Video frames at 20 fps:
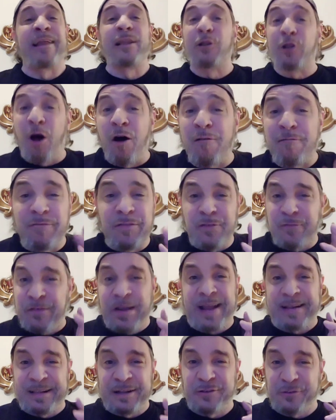I love the
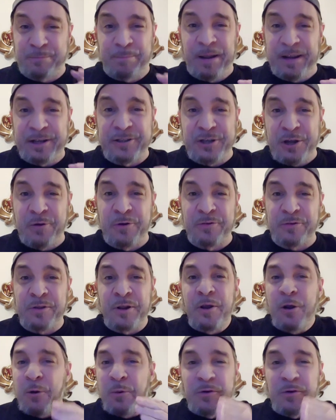fact that Spike Jonze